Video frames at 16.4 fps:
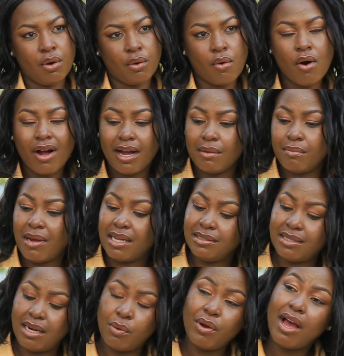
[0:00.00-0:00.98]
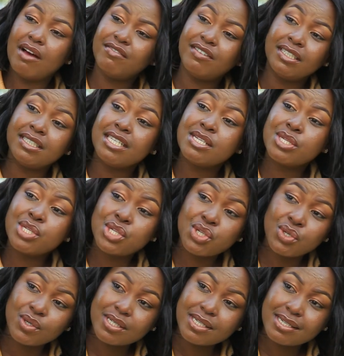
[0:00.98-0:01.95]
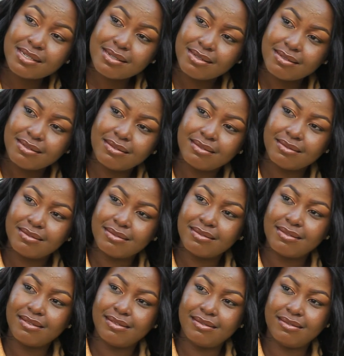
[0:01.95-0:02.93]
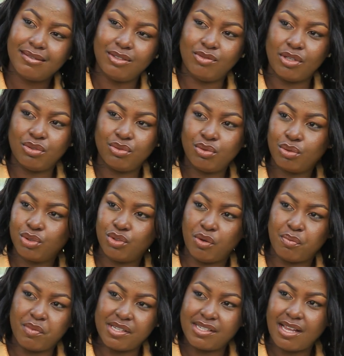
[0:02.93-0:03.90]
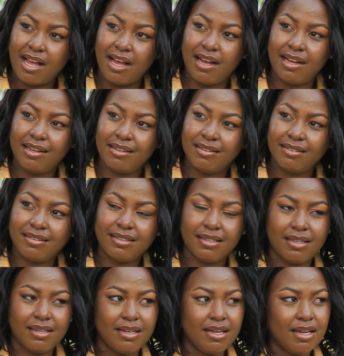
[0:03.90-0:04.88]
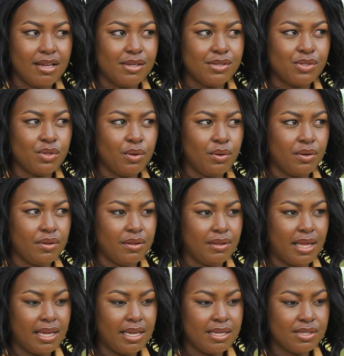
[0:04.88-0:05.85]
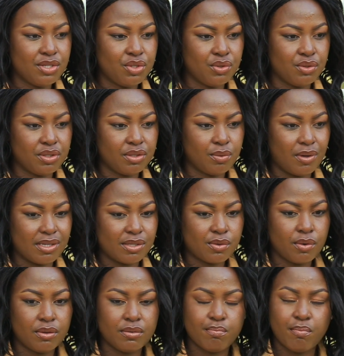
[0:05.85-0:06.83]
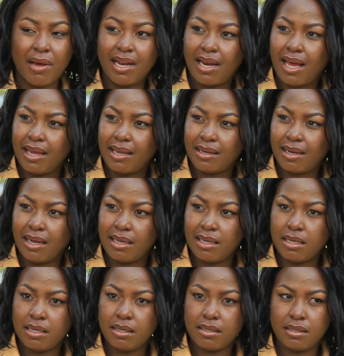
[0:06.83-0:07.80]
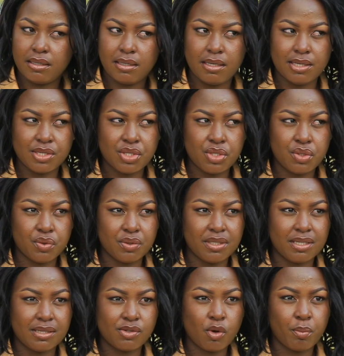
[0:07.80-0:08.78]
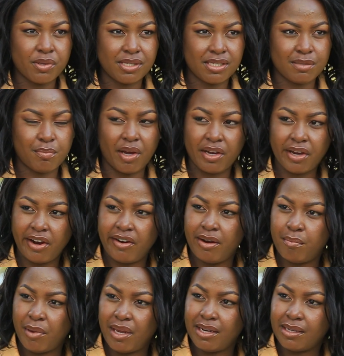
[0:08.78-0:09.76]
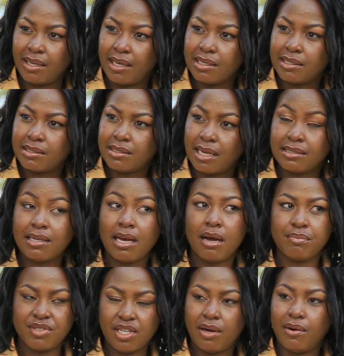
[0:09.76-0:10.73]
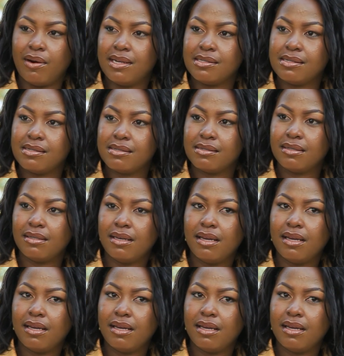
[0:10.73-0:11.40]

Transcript: Konka Banjira, we have an institute. The Tukshomesa. So the institute was called Malaika Institute. It's opposite Makere Main Gate at Ham Towers.